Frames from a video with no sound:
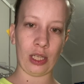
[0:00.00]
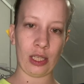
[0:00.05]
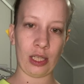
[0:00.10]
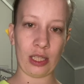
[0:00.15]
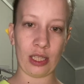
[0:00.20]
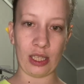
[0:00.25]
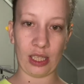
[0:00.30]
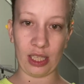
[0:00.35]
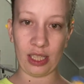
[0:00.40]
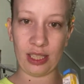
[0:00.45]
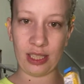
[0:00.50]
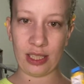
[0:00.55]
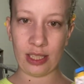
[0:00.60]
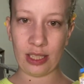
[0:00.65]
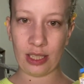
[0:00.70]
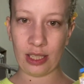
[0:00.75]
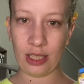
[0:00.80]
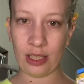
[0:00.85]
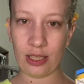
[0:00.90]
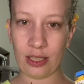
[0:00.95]
This
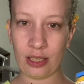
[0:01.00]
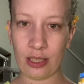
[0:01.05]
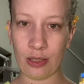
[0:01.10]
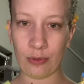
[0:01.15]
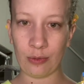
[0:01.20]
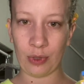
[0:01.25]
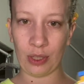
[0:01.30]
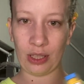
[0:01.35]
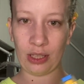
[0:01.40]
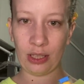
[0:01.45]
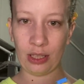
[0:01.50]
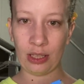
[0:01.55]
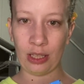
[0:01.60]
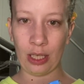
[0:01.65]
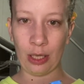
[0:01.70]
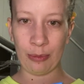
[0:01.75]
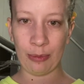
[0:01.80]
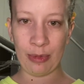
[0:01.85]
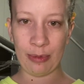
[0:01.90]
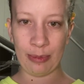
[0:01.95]
is what an
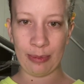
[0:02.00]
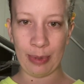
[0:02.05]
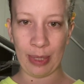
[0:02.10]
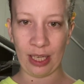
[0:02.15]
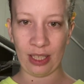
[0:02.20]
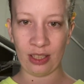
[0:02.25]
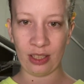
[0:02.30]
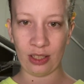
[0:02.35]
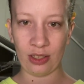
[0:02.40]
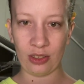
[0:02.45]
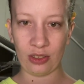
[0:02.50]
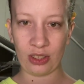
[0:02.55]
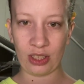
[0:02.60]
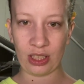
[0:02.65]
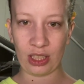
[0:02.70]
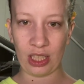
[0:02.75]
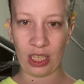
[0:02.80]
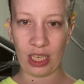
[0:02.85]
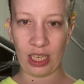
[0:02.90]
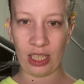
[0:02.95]
EpiPen looks
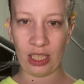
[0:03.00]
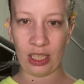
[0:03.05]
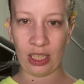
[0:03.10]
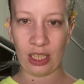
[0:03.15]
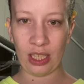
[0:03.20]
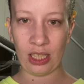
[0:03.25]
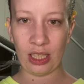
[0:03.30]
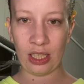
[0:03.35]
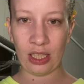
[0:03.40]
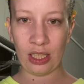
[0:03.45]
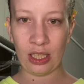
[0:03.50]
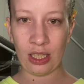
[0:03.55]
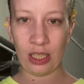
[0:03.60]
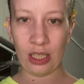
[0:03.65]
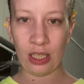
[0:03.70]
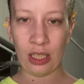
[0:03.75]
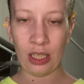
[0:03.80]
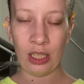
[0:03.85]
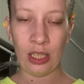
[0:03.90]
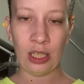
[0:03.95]
like.
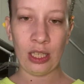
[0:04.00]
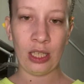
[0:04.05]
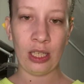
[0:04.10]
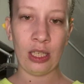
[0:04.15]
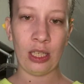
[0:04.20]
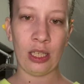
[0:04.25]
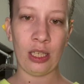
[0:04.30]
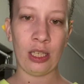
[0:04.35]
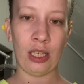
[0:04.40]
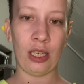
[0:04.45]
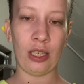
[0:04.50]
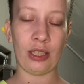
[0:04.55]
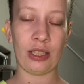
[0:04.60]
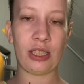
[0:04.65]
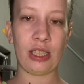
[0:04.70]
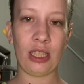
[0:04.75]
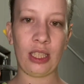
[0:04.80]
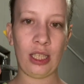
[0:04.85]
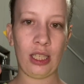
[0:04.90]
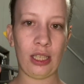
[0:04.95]
I'll
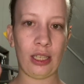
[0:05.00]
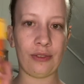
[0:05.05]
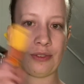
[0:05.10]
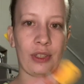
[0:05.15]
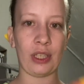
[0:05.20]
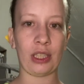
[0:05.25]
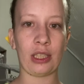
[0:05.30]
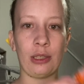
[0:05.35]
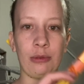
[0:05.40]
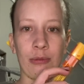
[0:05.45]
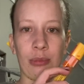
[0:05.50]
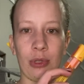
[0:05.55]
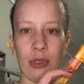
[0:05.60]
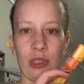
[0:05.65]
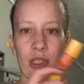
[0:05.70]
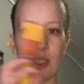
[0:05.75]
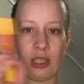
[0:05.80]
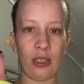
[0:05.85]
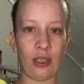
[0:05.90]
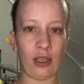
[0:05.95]
see if I can put
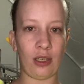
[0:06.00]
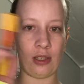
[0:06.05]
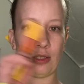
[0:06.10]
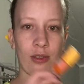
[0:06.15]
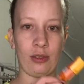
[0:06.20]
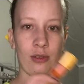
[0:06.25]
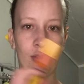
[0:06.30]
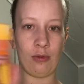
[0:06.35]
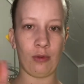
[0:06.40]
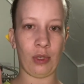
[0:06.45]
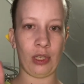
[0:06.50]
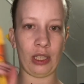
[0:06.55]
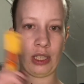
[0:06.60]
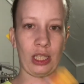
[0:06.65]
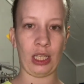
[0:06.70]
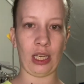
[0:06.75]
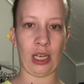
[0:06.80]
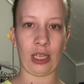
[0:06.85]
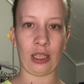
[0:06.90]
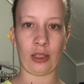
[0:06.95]
it on one of the
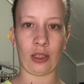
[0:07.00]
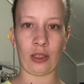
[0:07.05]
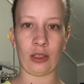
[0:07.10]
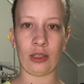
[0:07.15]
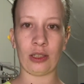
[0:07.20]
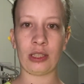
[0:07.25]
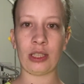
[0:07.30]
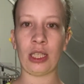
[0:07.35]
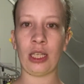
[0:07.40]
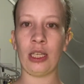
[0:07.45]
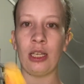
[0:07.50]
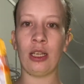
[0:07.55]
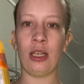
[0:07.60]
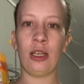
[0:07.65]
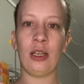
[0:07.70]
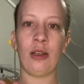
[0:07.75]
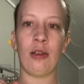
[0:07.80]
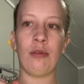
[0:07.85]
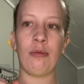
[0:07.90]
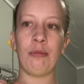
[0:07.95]
iCards,
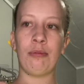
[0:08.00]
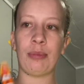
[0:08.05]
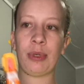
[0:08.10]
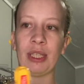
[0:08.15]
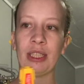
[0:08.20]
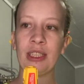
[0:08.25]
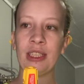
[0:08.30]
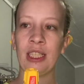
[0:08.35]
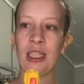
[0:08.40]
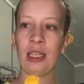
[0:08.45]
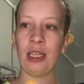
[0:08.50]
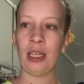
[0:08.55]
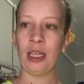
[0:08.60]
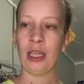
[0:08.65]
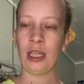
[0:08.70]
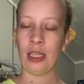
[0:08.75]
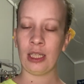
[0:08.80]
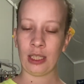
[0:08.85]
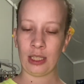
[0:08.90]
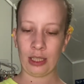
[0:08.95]
but
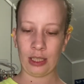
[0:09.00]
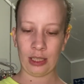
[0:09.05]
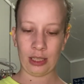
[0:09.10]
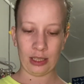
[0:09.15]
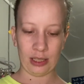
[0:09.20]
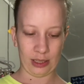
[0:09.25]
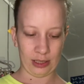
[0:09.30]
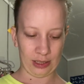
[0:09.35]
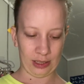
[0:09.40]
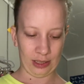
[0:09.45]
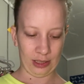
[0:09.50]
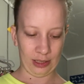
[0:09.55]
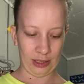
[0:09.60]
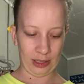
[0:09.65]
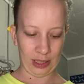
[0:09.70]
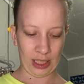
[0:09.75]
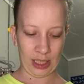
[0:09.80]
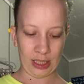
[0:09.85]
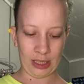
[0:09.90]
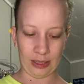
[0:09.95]

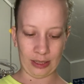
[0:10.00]
yeah,